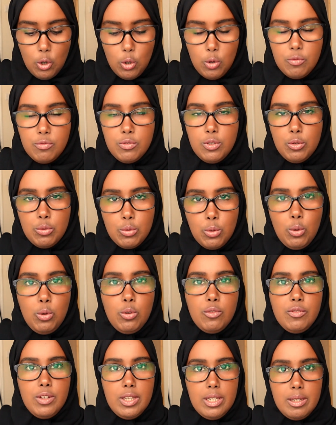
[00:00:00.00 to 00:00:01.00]
of the role
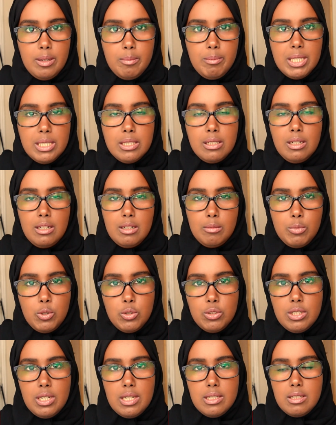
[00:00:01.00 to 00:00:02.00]
of a medical
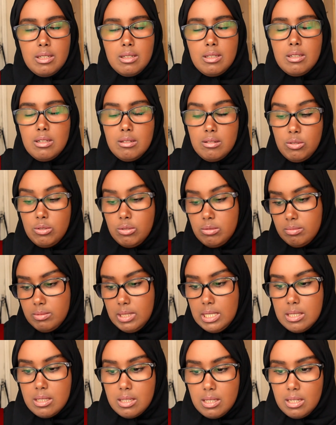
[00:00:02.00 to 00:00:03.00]
laboratory assistant, or
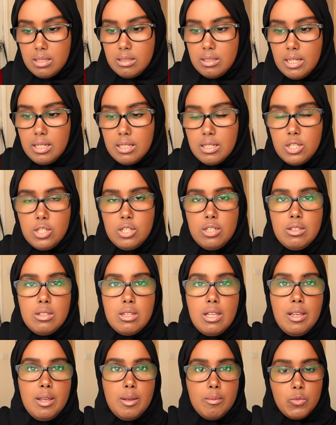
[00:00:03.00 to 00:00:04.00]
let's say technicians.
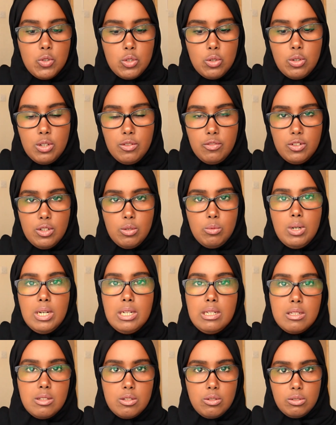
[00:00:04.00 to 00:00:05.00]
So if your
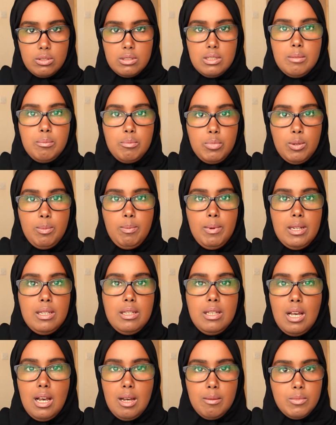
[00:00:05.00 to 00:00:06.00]
work is not done
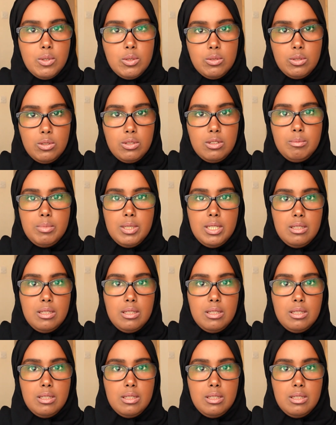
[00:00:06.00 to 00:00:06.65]
properly, I'm not going to be